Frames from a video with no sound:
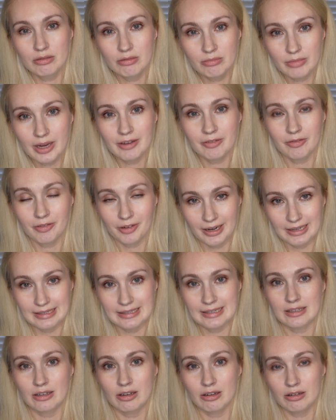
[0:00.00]
my
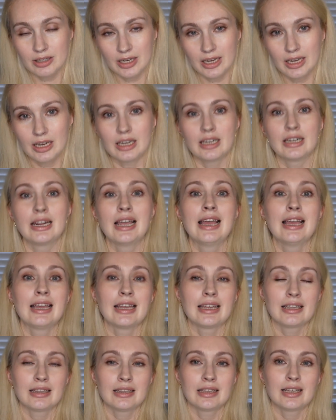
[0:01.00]
friends got
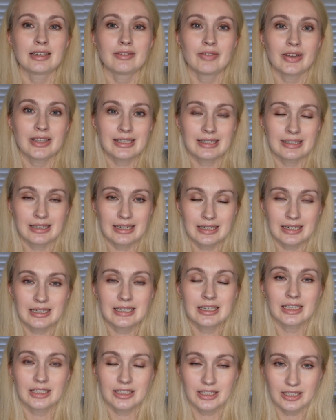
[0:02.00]
in the advanced
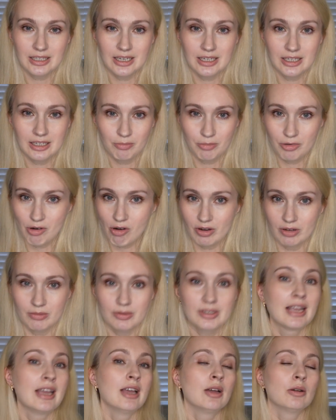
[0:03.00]
dental
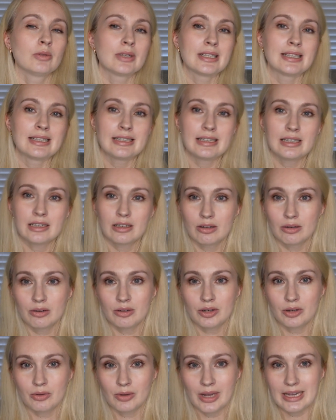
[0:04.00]
programs with 0
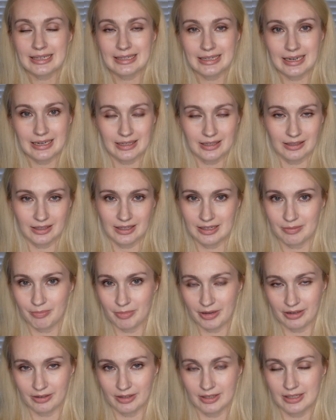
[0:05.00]
US dental
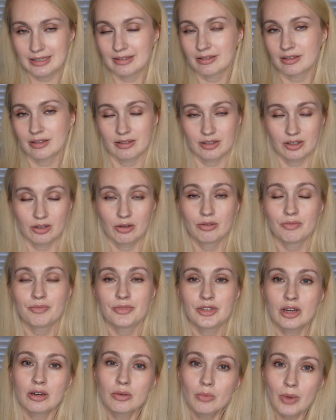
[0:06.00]
experience. So
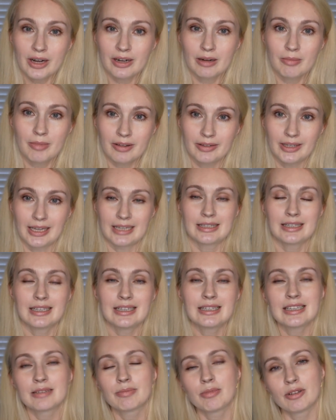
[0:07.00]
don't worry about that.
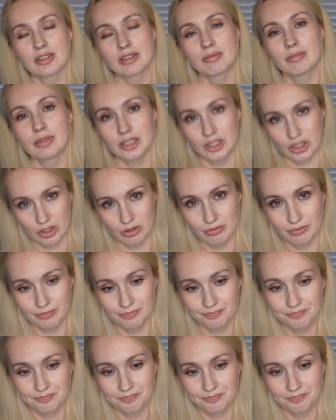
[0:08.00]
This is possible too.